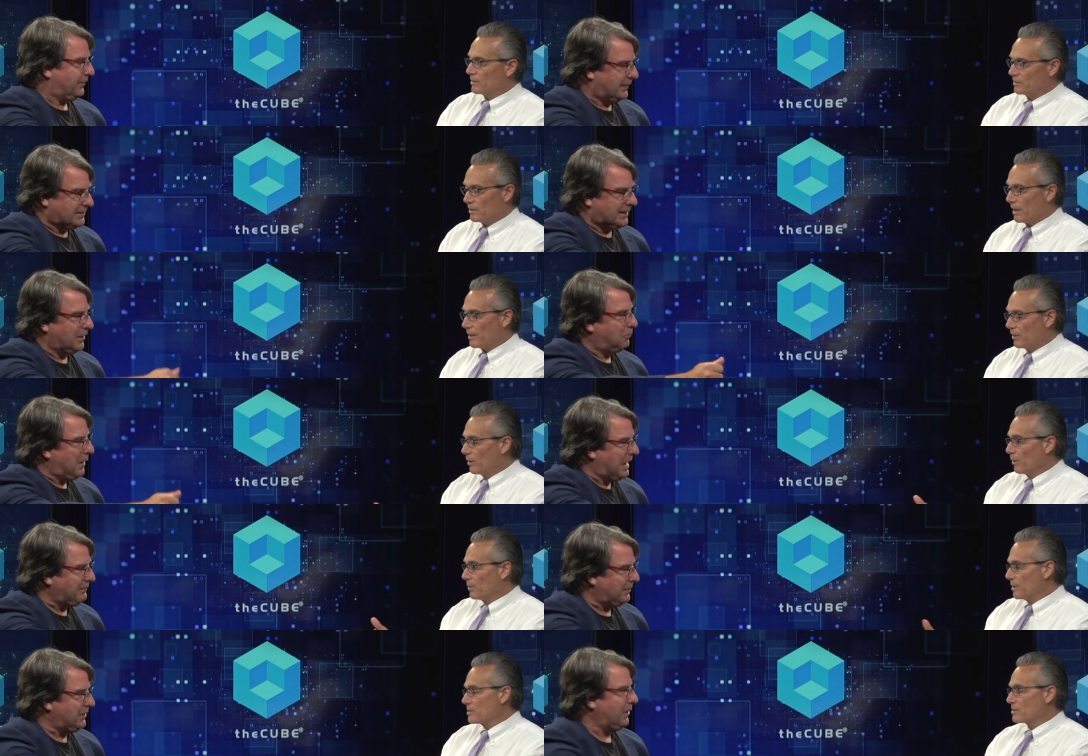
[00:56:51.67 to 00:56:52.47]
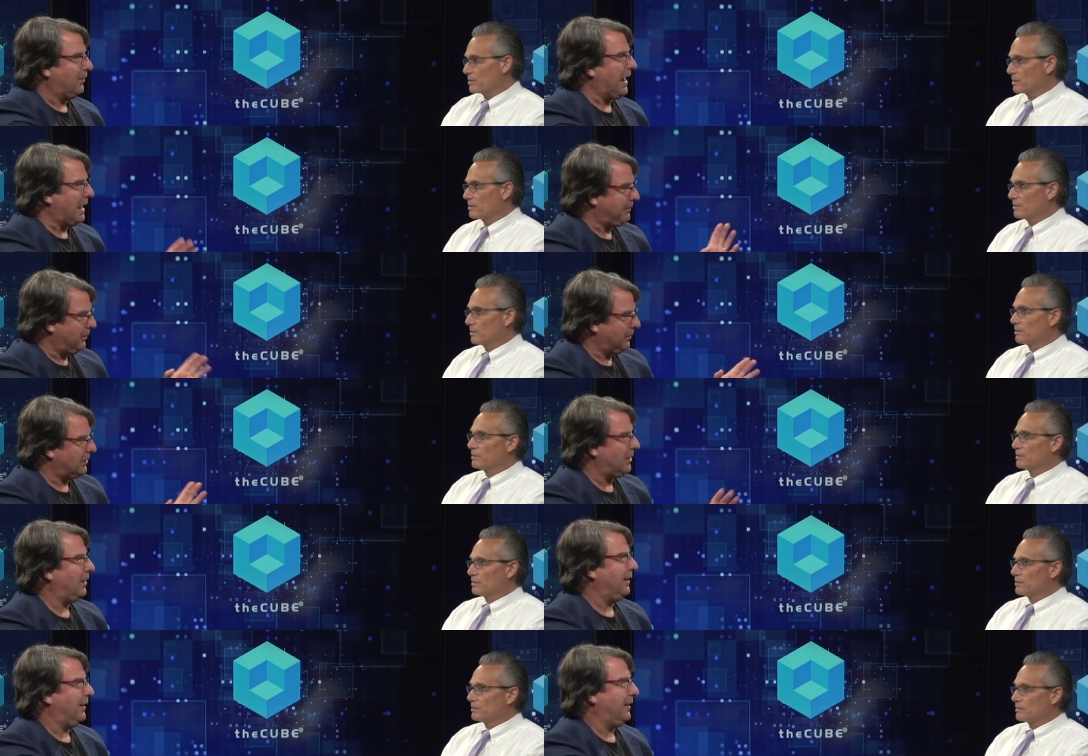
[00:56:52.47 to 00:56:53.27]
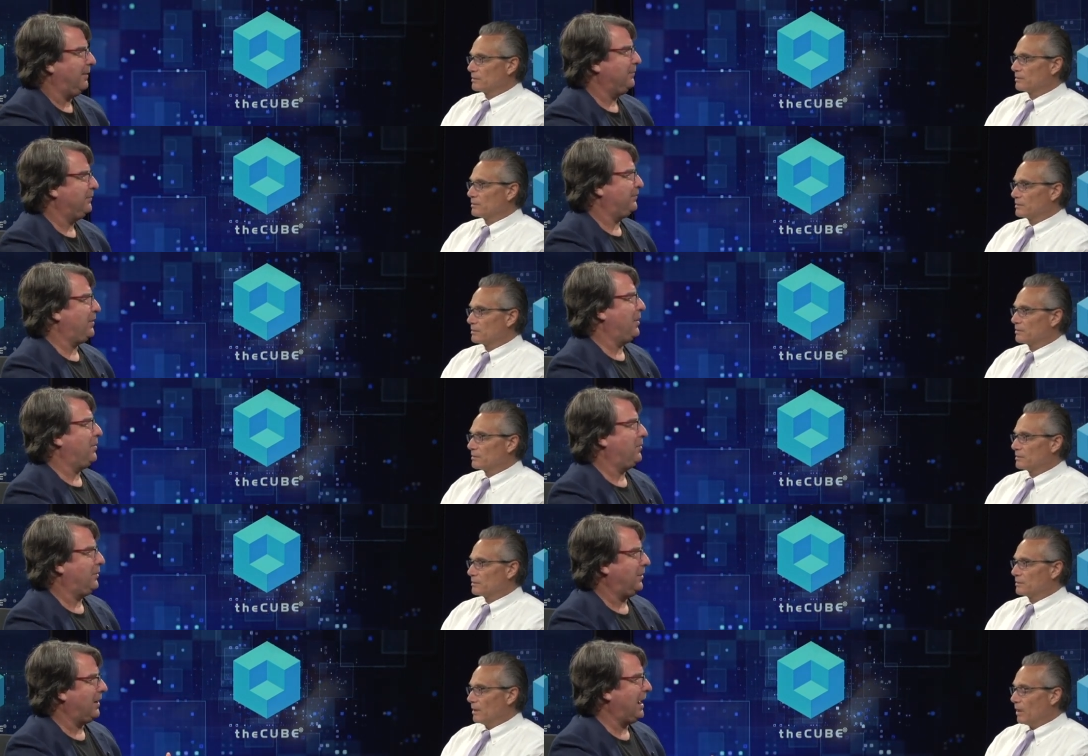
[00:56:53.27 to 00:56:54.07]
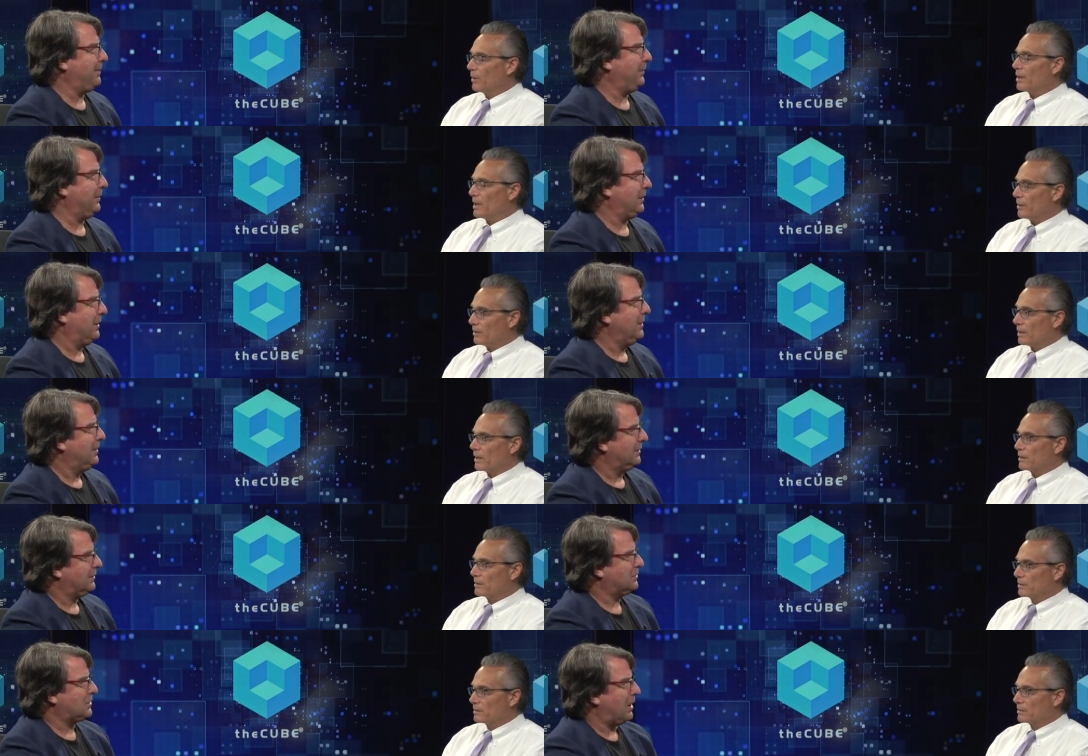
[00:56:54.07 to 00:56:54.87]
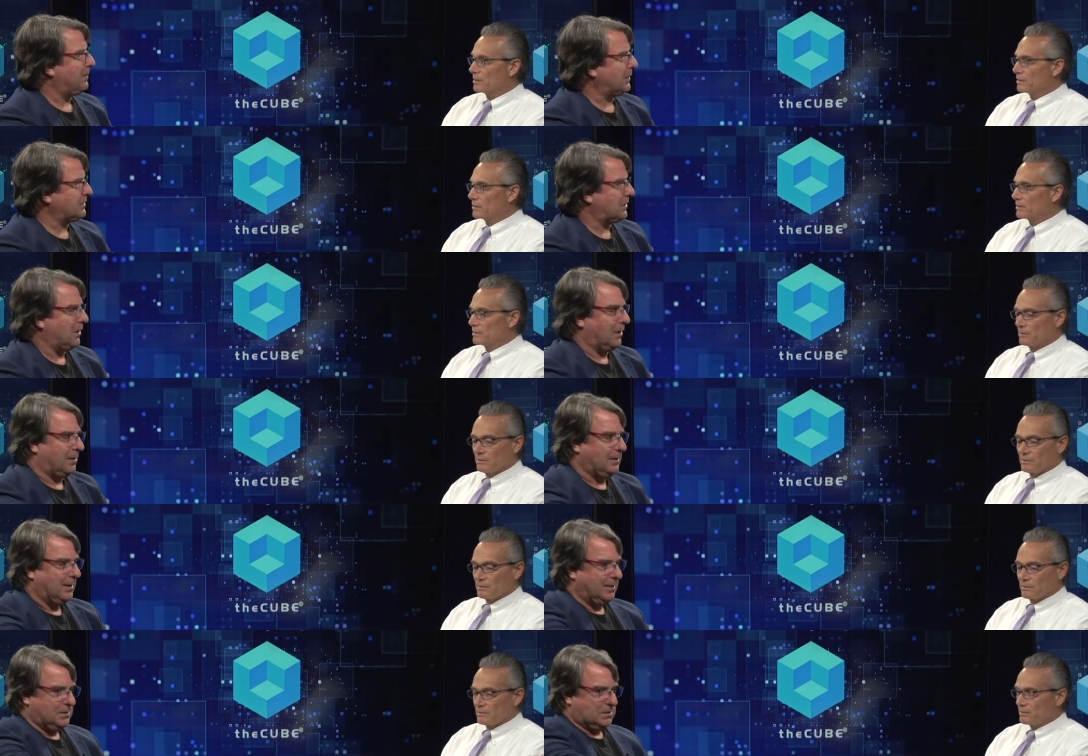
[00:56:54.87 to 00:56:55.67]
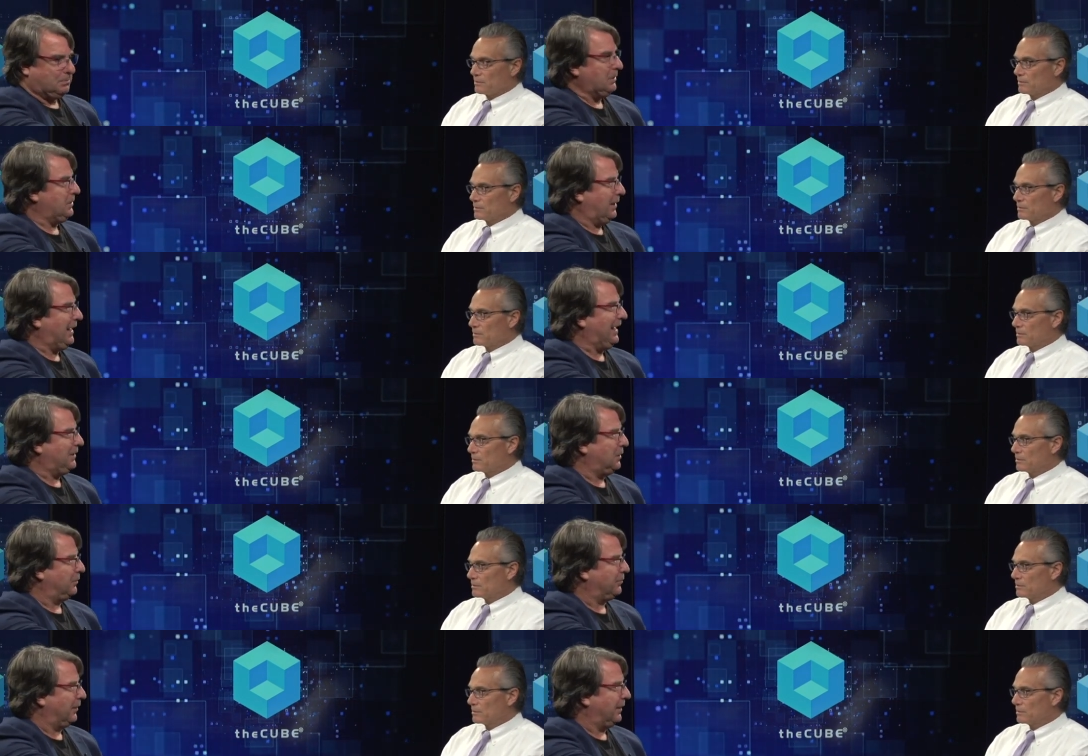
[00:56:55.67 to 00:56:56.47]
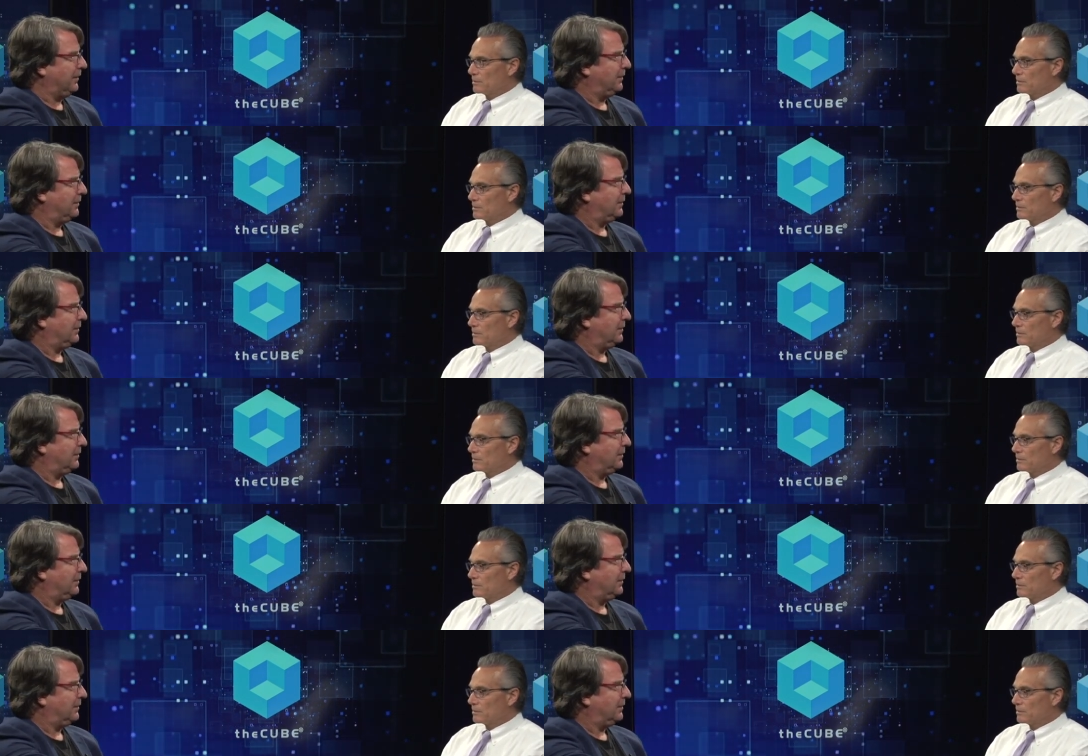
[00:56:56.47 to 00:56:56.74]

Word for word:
Speaker 1: Instead of waving your Apple um, phone or oh yeah, okay, Starbucks card, just put your hand over it.